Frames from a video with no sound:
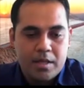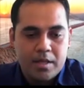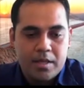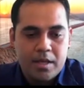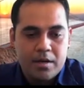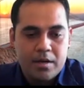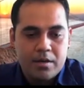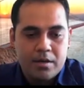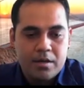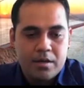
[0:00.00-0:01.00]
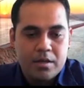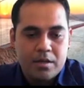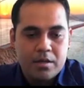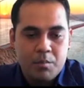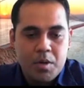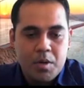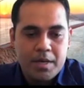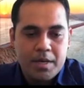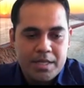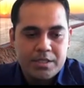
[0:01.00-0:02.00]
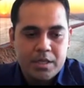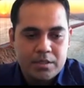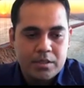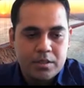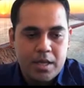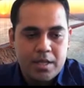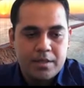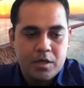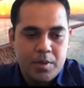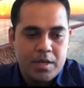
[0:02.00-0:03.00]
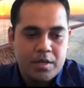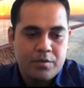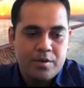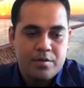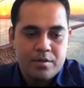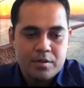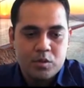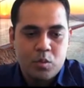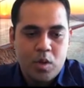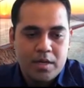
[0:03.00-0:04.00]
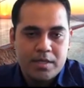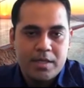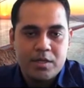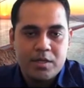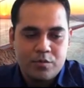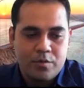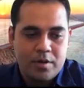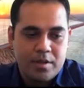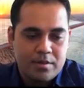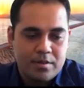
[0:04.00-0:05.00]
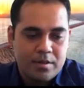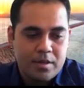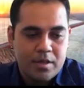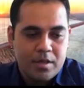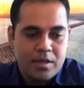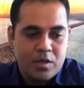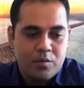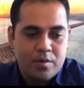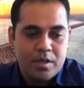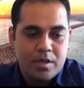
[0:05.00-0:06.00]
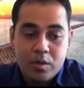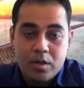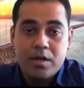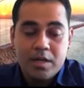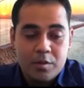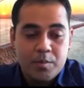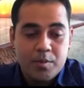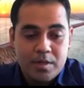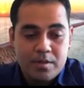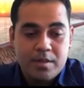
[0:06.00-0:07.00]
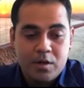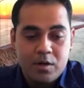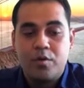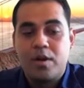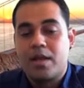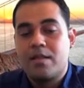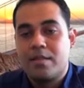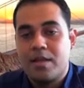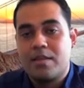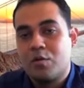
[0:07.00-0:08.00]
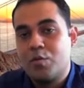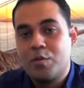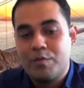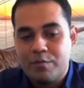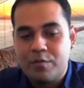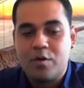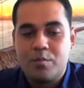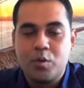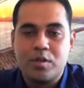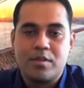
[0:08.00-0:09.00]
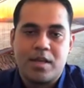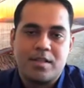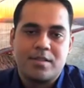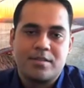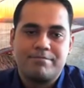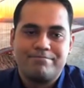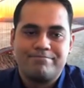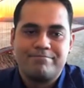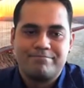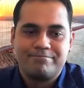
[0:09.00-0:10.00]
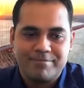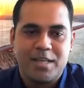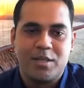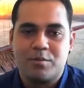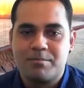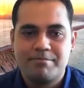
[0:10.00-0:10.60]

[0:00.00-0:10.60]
can complement each other and thereby increase research quality and usefulness. It was a good learning experience, and overall, I can say it's a win-win for both the sides. Thank you.